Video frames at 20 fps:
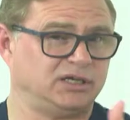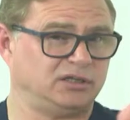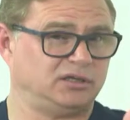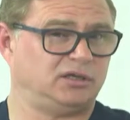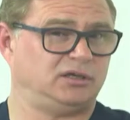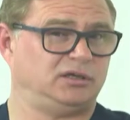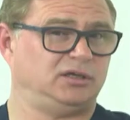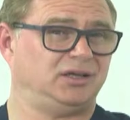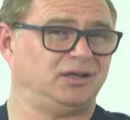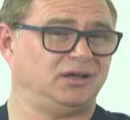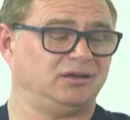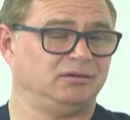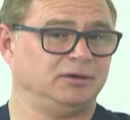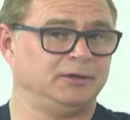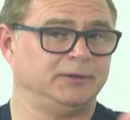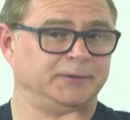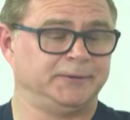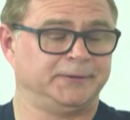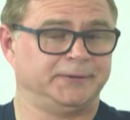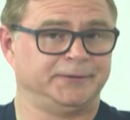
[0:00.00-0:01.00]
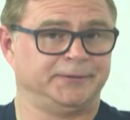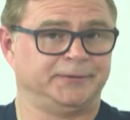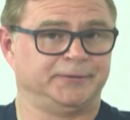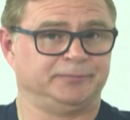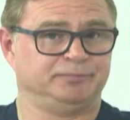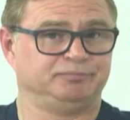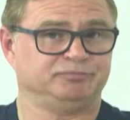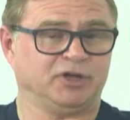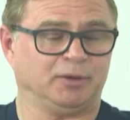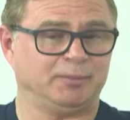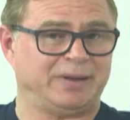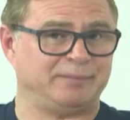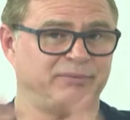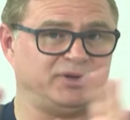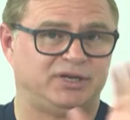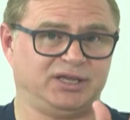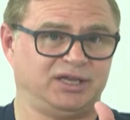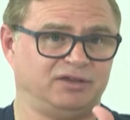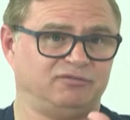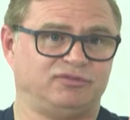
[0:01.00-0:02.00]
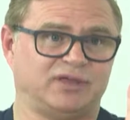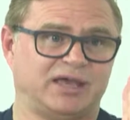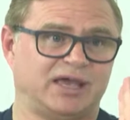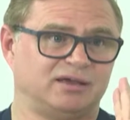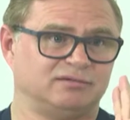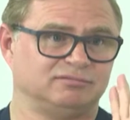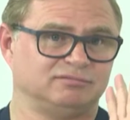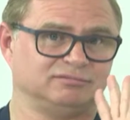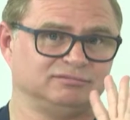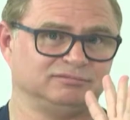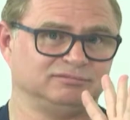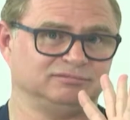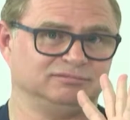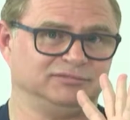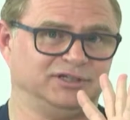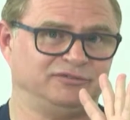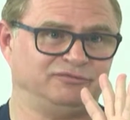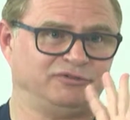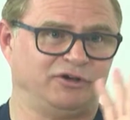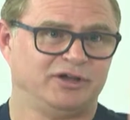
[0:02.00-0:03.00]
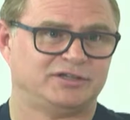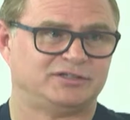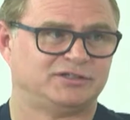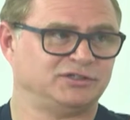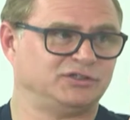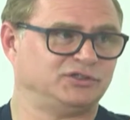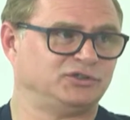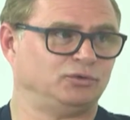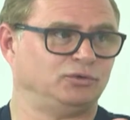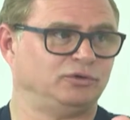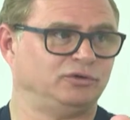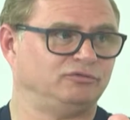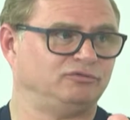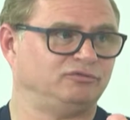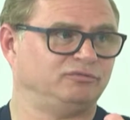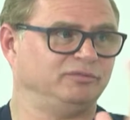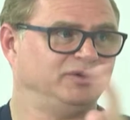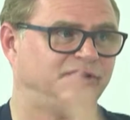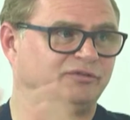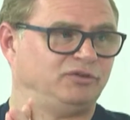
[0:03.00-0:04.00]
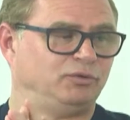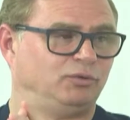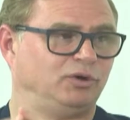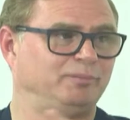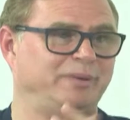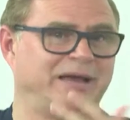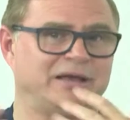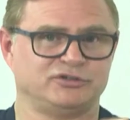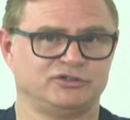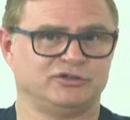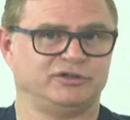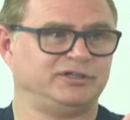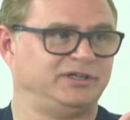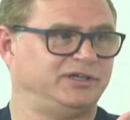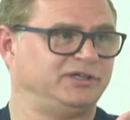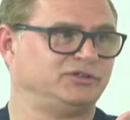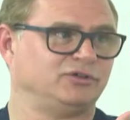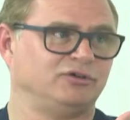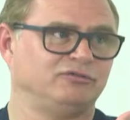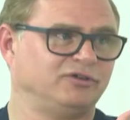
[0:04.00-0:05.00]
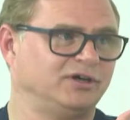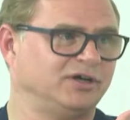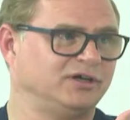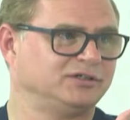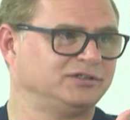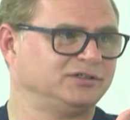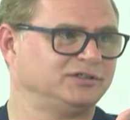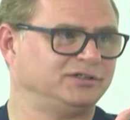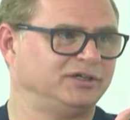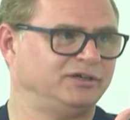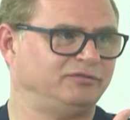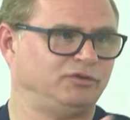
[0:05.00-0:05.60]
say that, I'm happy to give that advice as a sort of, if you want to bounce ideas off us,